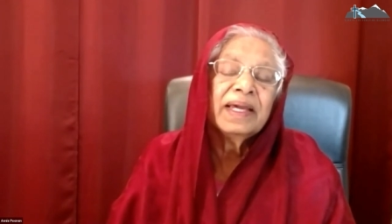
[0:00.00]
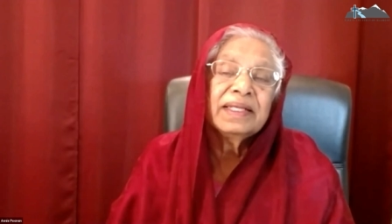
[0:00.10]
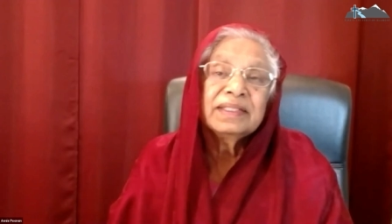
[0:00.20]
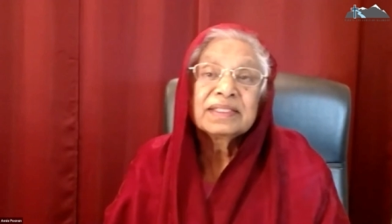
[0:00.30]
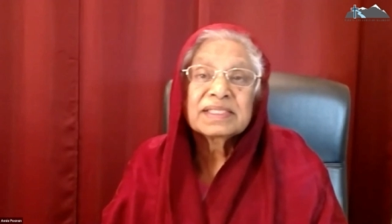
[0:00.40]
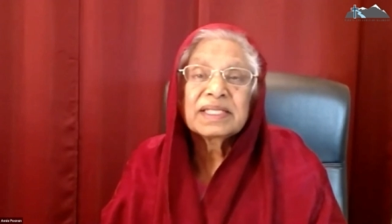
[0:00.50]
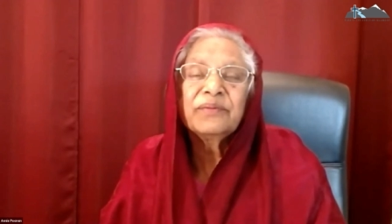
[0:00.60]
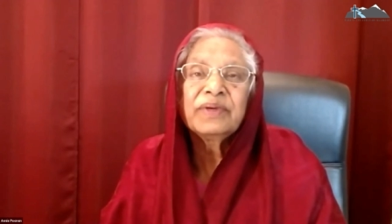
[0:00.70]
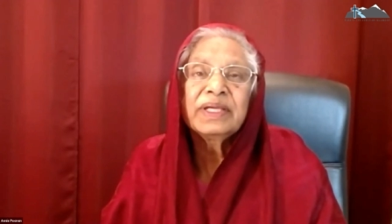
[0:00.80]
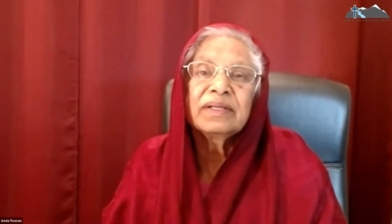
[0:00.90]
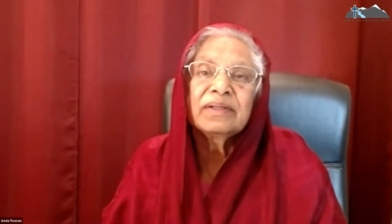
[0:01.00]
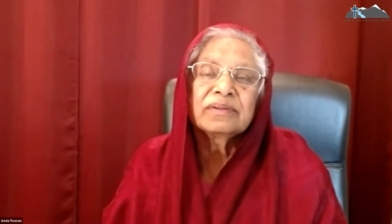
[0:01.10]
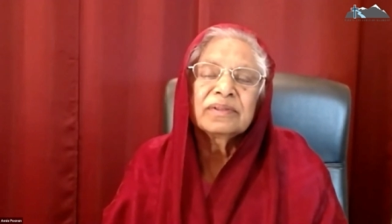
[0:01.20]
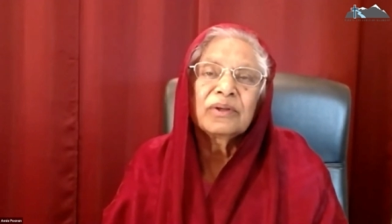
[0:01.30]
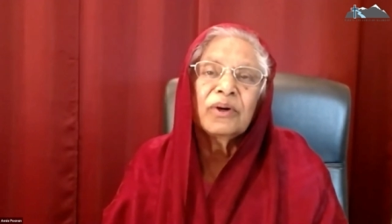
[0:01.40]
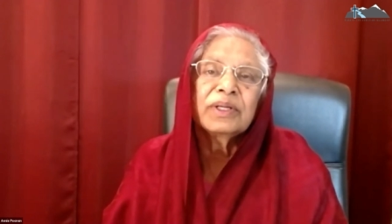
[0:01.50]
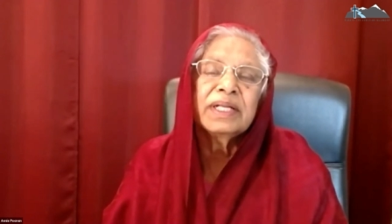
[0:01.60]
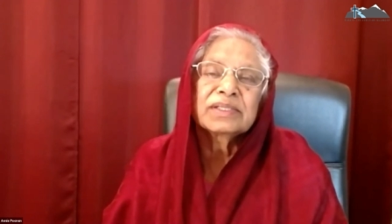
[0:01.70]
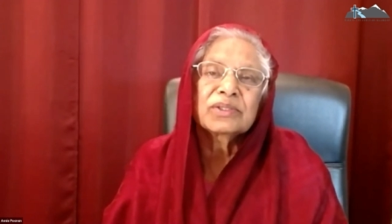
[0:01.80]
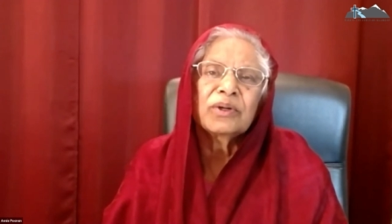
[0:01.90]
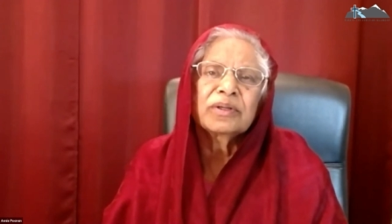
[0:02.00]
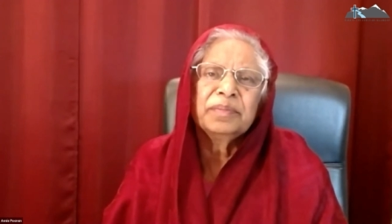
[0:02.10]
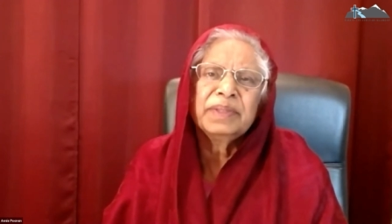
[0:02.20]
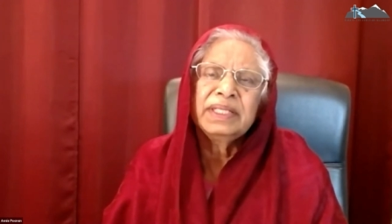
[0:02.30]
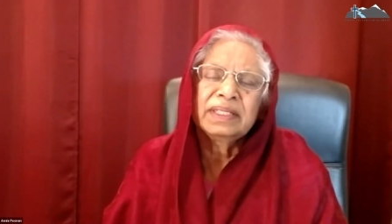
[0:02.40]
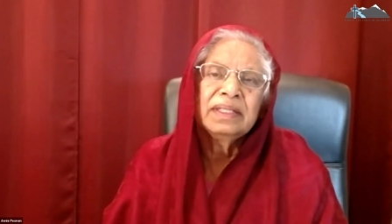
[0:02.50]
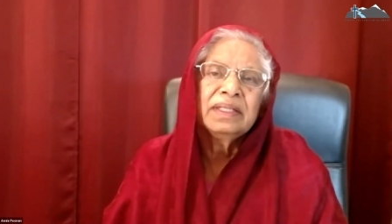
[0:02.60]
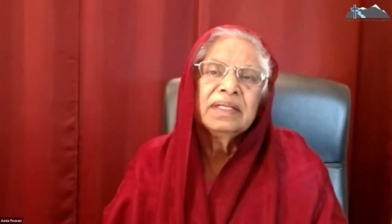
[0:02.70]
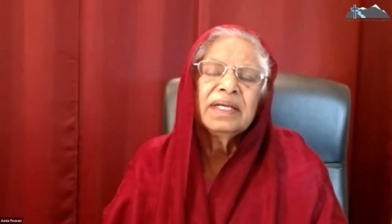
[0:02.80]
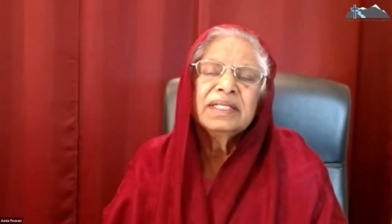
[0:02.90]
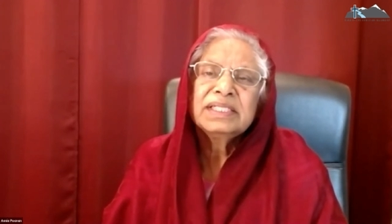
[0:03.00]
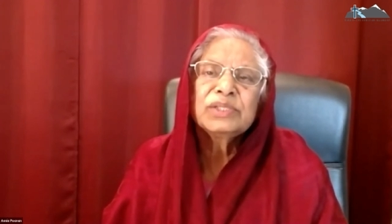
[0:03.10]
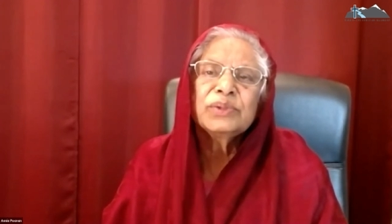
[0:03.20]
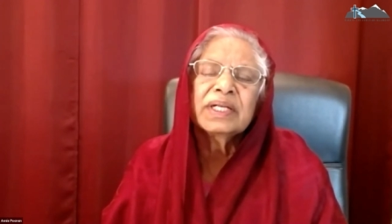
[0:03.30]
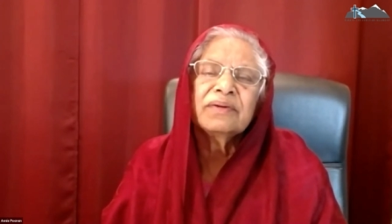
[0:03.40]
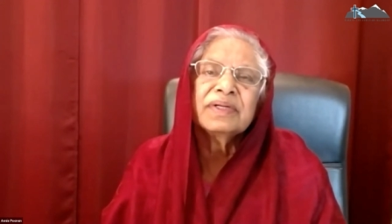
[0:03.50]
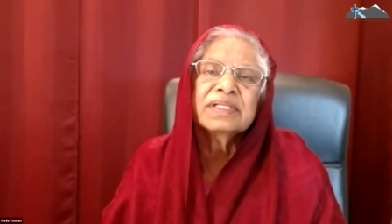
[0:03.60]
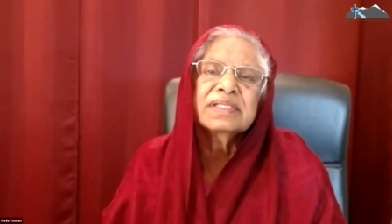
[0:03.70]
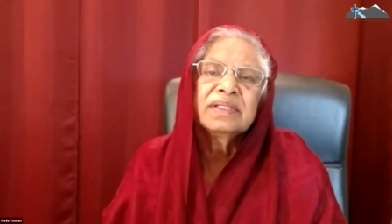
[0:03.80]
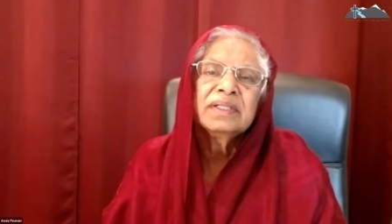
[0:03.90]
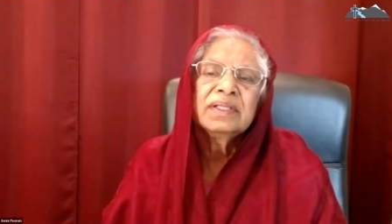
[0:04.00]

And the same way the Lord has taught me and each one of us,